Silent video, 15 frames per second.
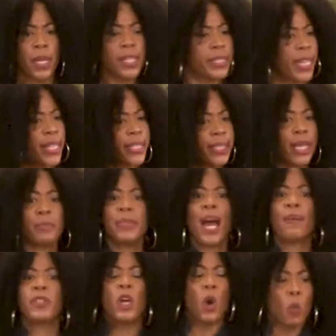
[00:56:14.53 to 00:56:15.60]
See, and
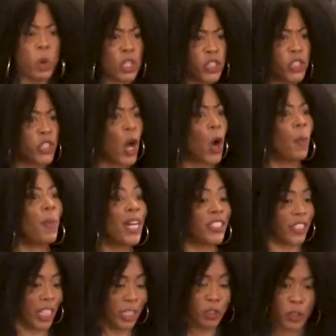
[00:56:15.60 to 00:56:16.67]
sometimes we're so much
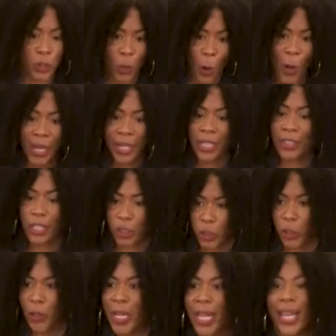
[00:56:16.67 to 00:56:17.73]
enjoying the
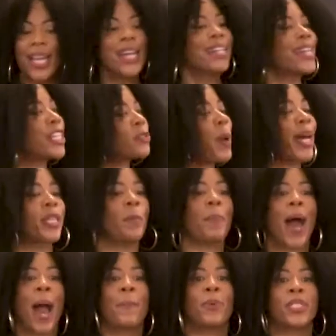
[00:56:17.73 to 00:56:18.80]
tree. That's why the
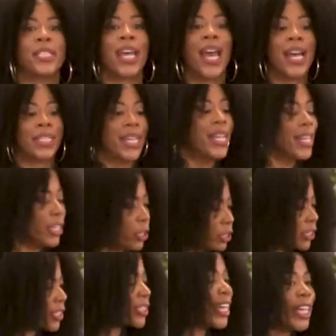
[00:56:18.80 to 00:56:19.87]
Bible says
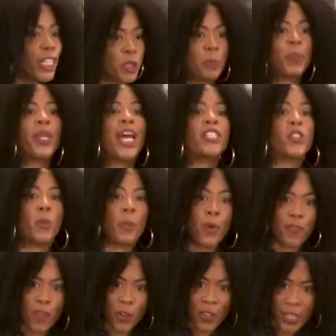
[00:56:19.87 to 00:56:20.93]
sin is pleasurable
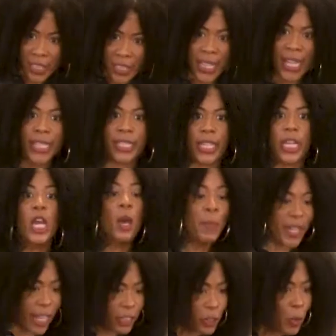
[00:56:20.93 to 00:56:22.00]
for a season
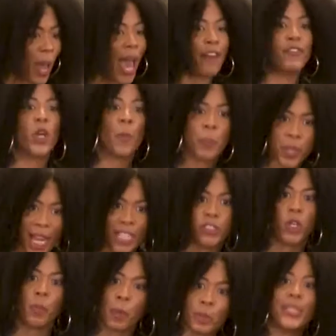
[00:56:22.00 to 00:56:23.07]
because you have your
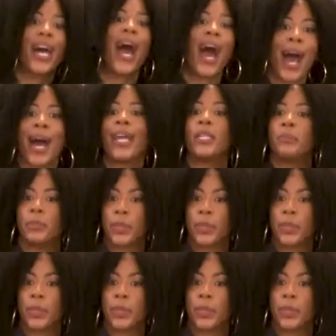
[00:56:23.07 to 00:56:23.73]
pleasurable time.